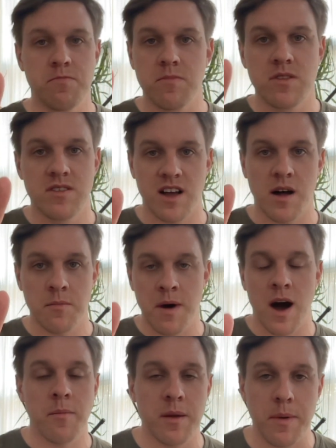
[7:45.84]
tell them how
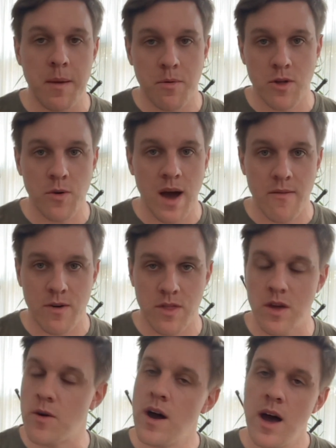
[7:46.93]
many people you have with
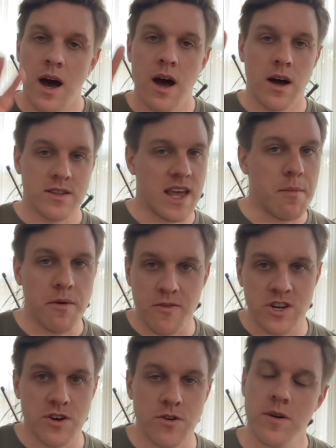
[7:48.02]
you. Table for
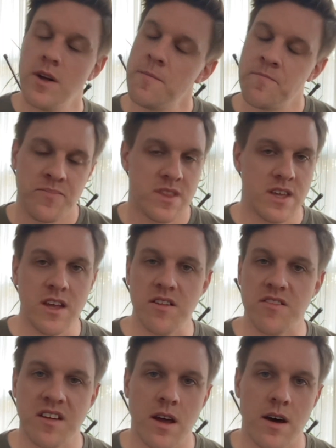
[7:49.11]
two,
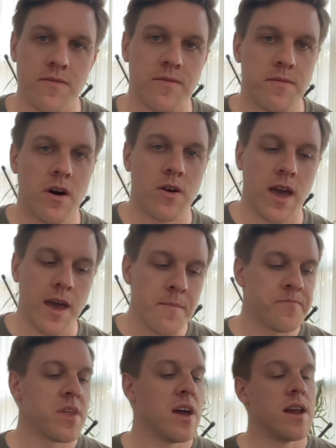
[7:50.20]
easy enough, okay?
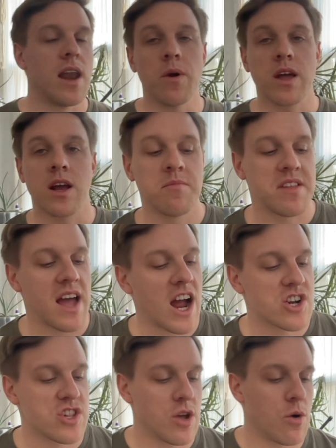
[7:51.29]
Now when it comes to
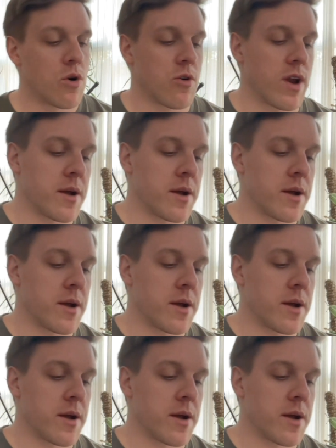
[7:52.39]
actually ordering,